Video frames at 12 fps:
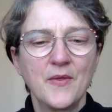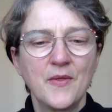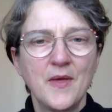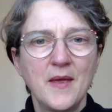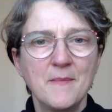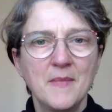
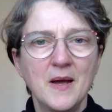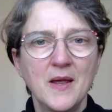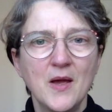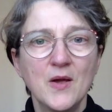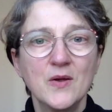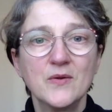they
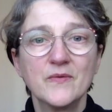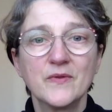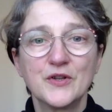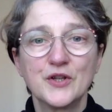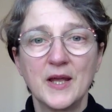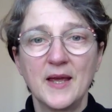might
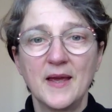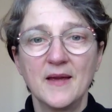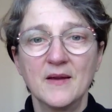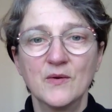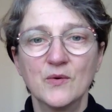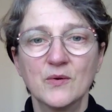
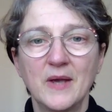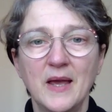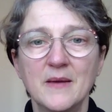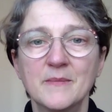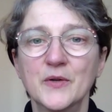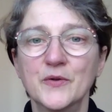overshare or
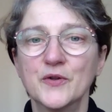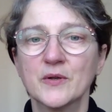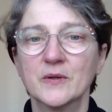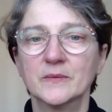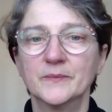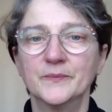get
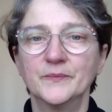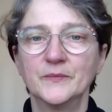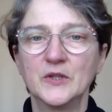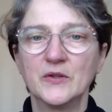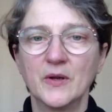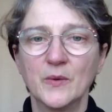emotional
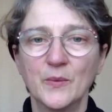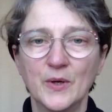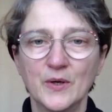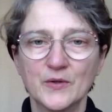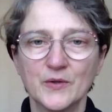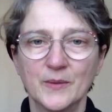during the
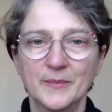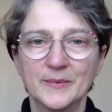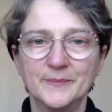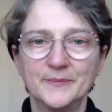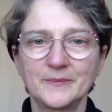workshop.